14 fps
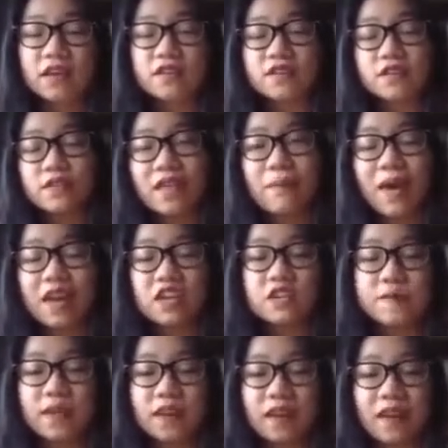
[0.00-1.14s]
so that
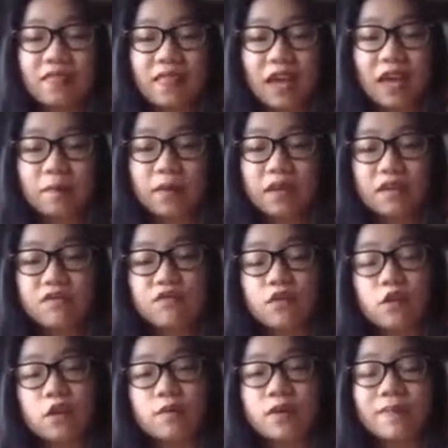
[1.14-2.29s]
management can then be
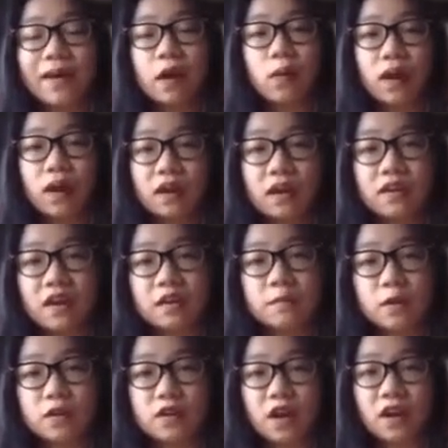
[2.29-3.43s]
informed about where to conduct
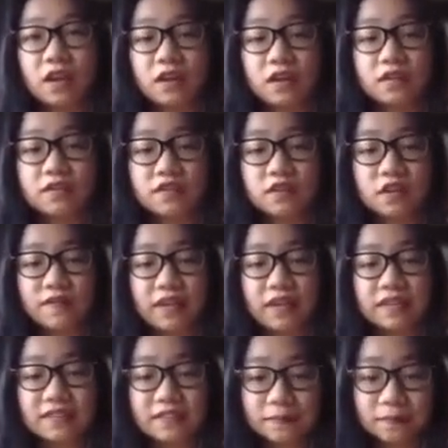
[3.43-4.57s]
more targeted
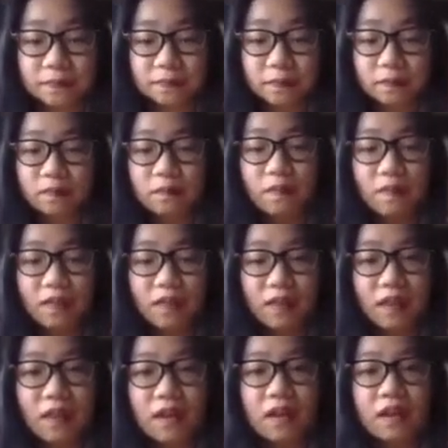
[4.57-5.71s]
surveys.
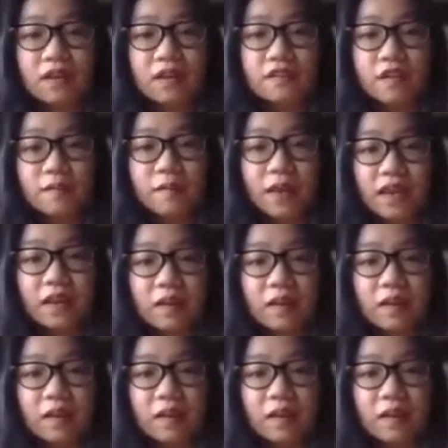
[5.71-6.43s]
So the main